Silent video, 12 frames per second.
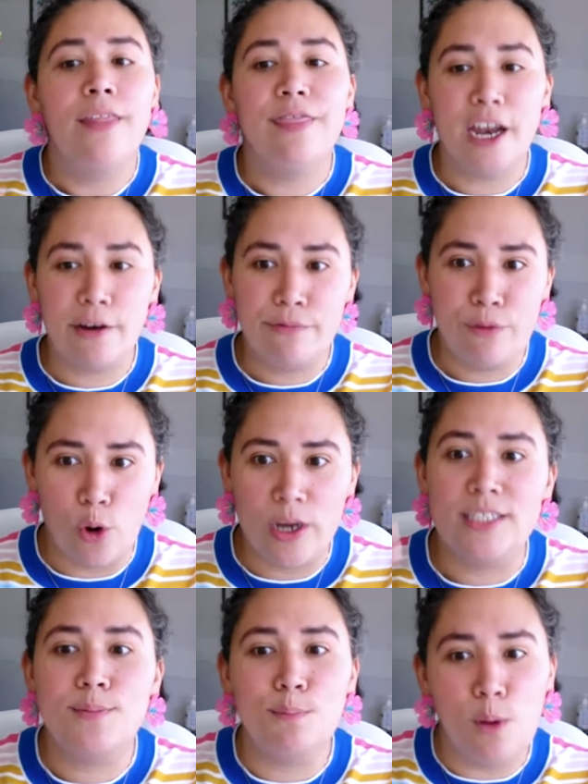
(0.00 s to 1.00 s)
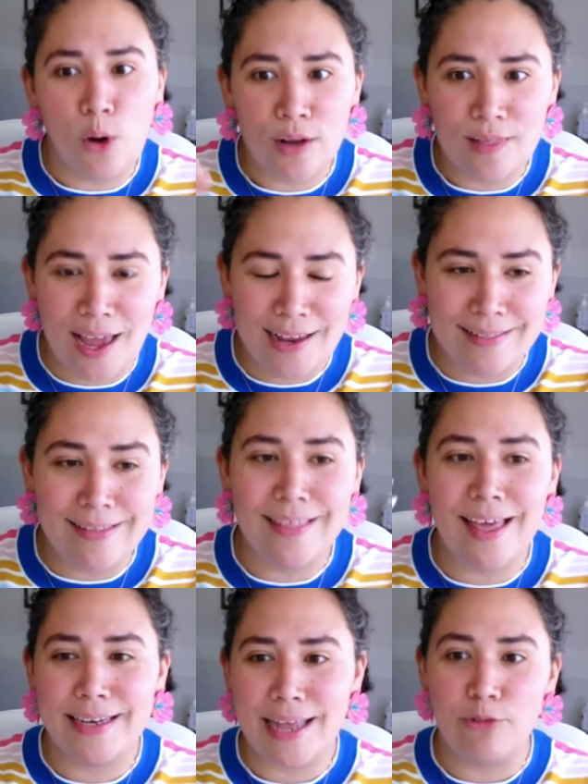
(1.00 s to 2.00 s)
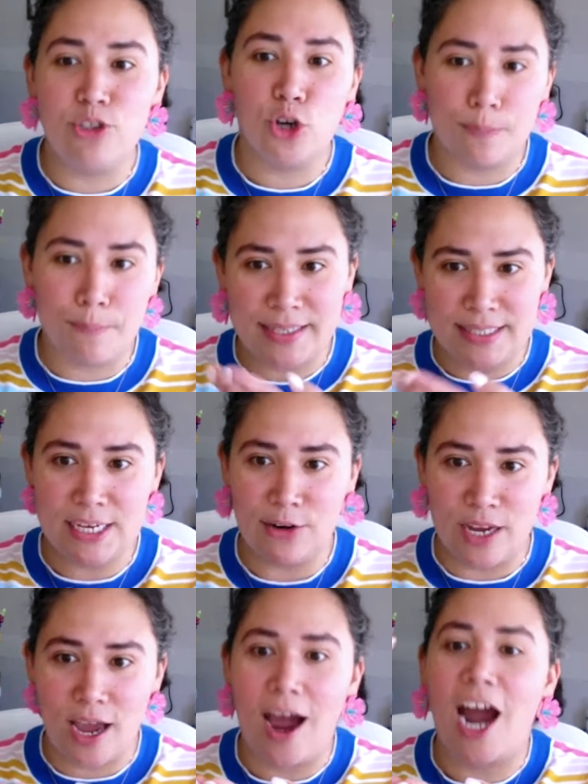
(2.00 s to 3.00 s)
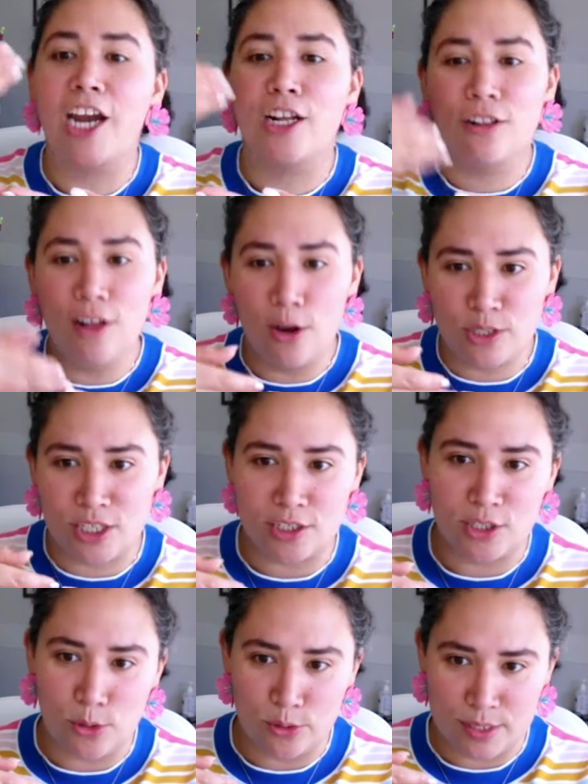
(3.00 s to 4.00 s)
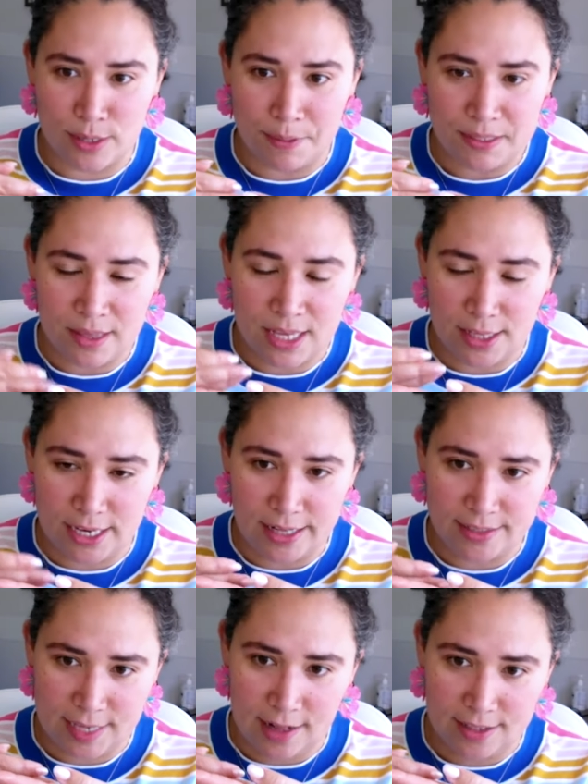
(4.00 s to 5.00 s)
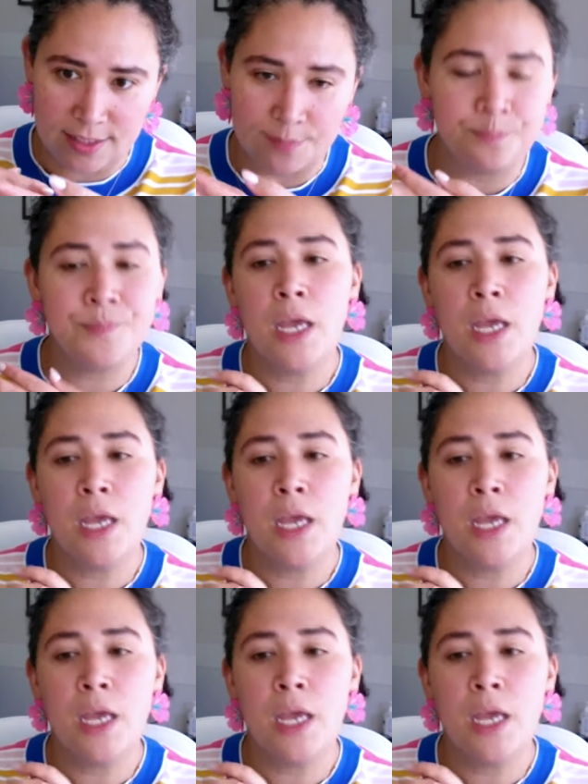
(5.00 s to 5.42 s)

Therefore, it's more likely that now your bacteria are closer to those epithelial cells.